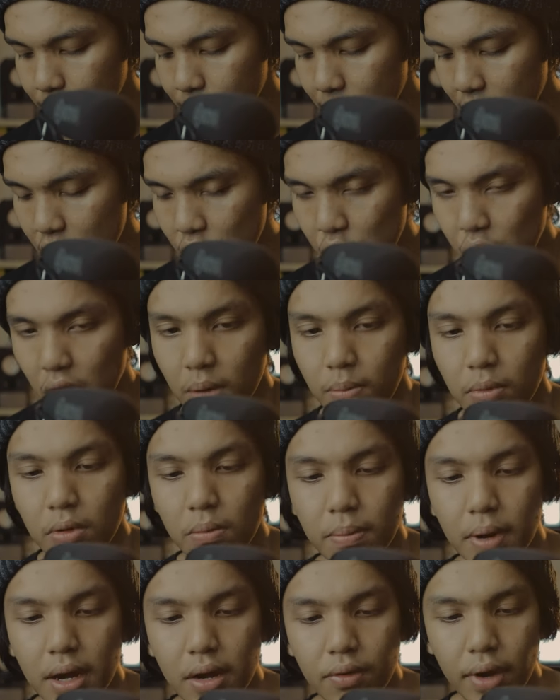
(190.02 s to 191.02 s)
manage cable,
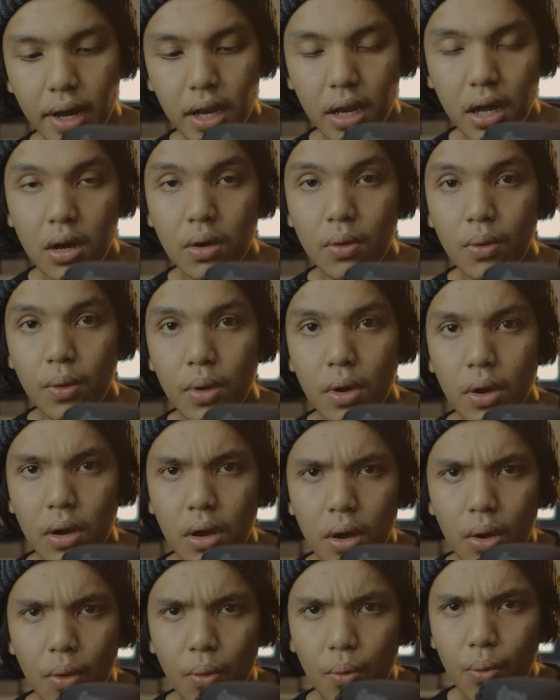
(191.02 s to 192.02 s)
but right now
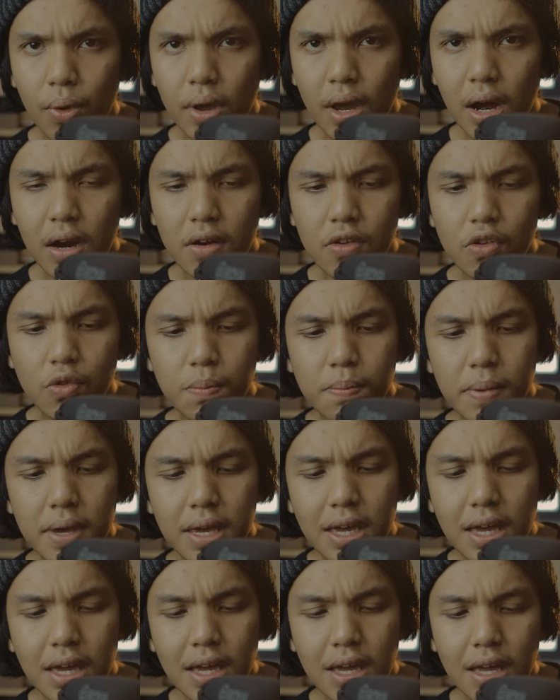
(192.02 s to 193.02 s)
we are
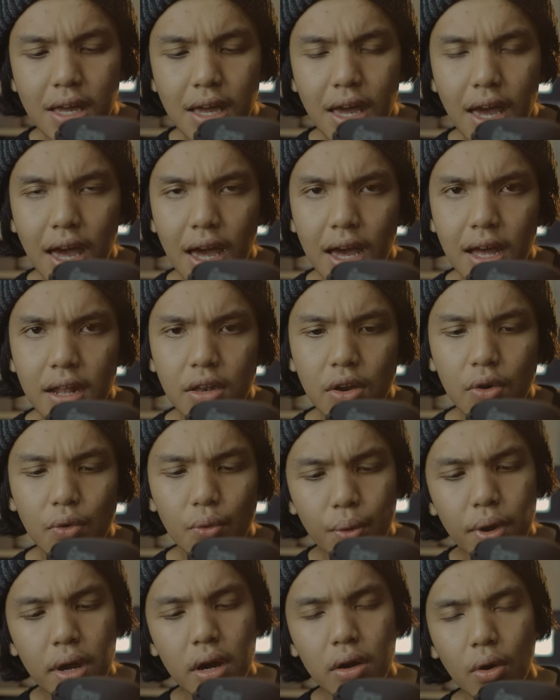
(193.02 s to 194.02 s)
speaking at the
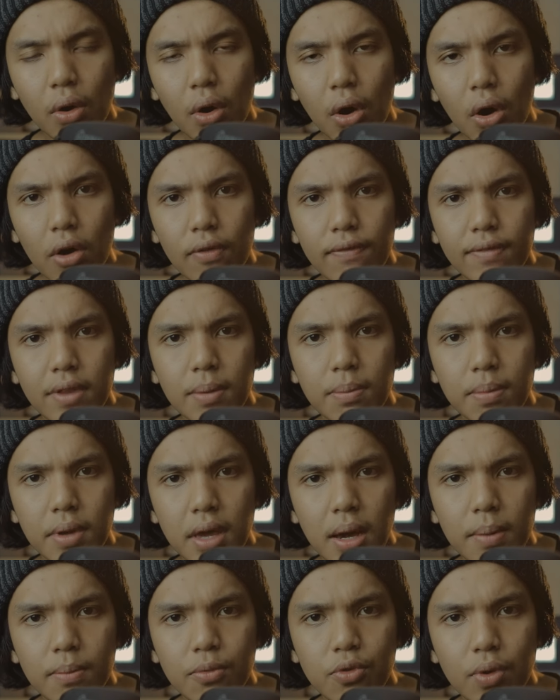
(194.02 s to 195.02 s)
rear of the
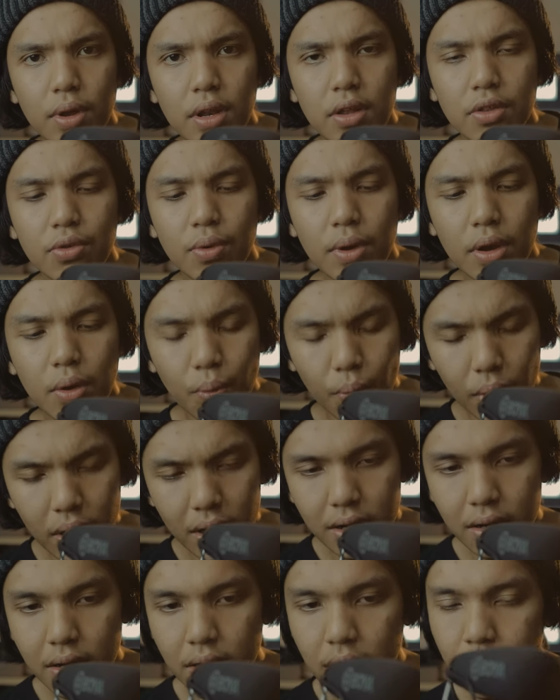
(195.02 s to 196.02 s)

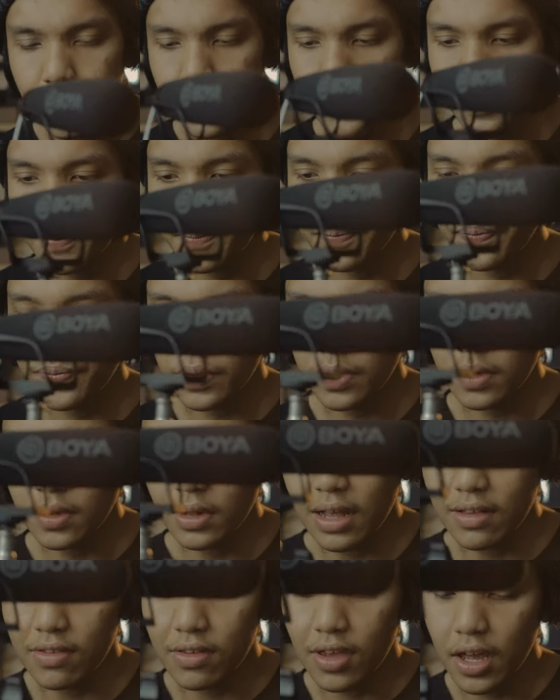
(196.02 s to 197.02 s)
BM2021.
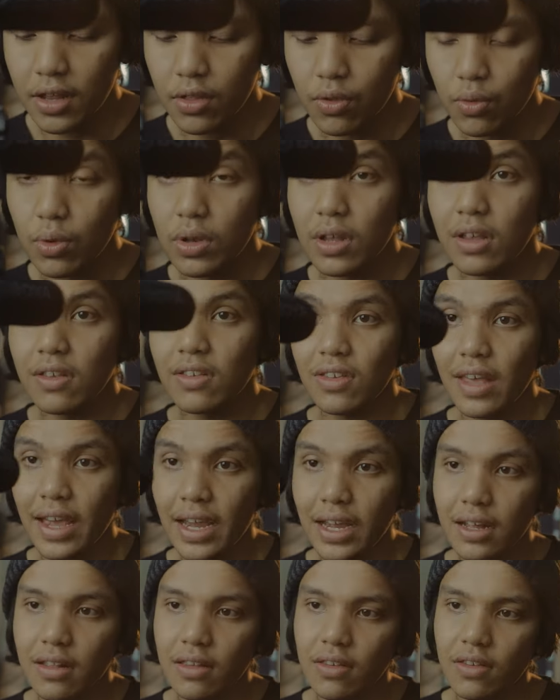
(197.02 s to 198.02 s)
Let's get to the
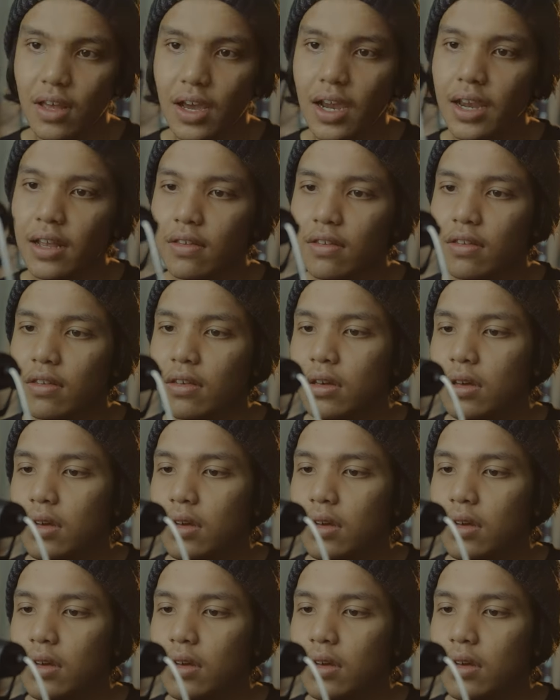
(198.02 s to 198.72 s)
second side.